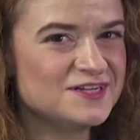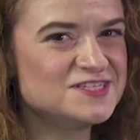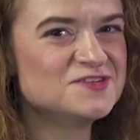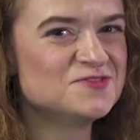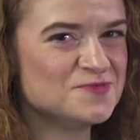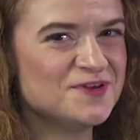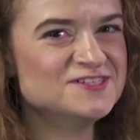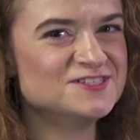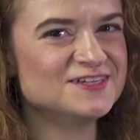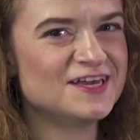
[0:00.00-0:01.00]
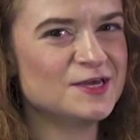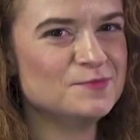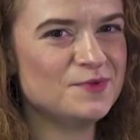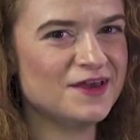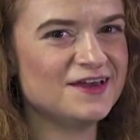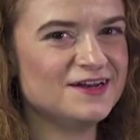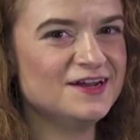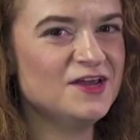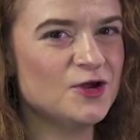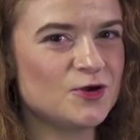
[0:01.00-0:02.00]
Disinformation
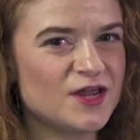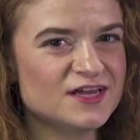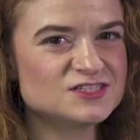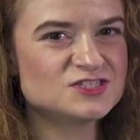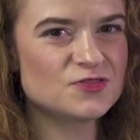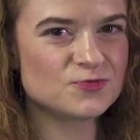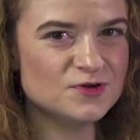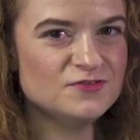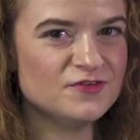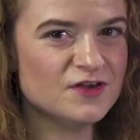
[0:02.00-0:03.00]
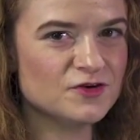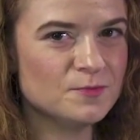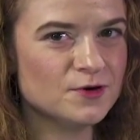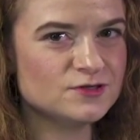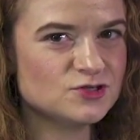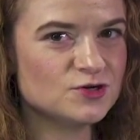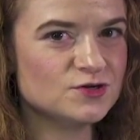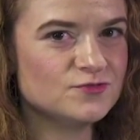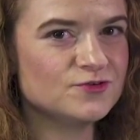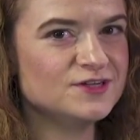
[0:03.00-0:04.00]
Campaign grants 3 favor per
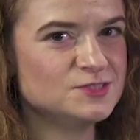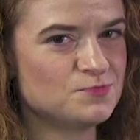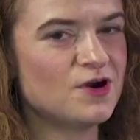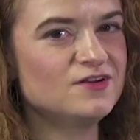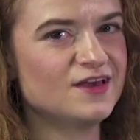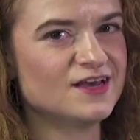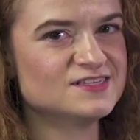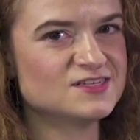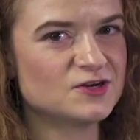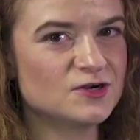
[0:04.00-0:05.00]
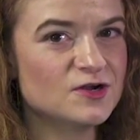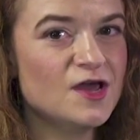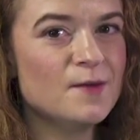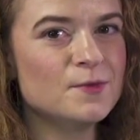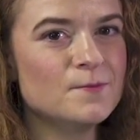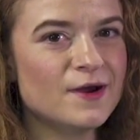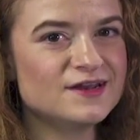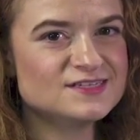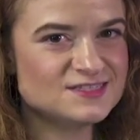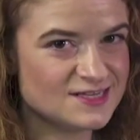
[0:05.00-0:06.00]
turn for each broadcast center, but
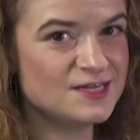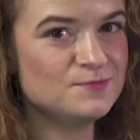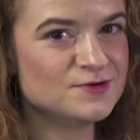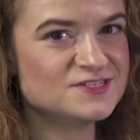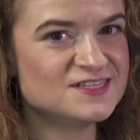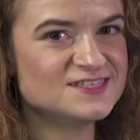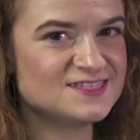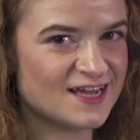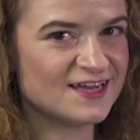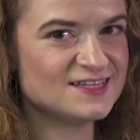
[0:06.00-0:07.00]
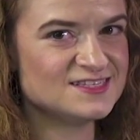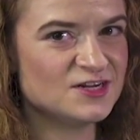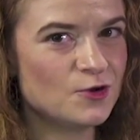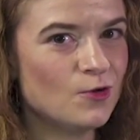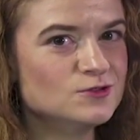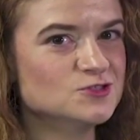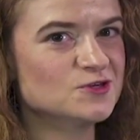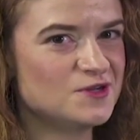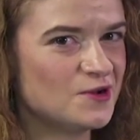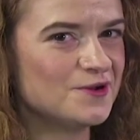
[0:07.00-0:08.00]
-10% science and
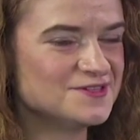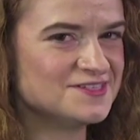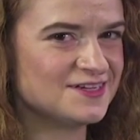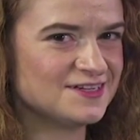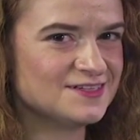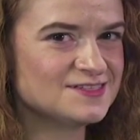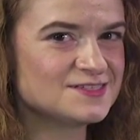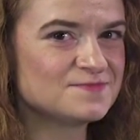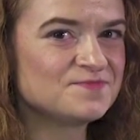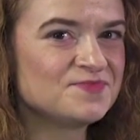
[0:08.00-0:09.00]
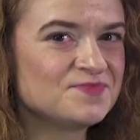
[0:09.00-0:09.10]
culture in all cities.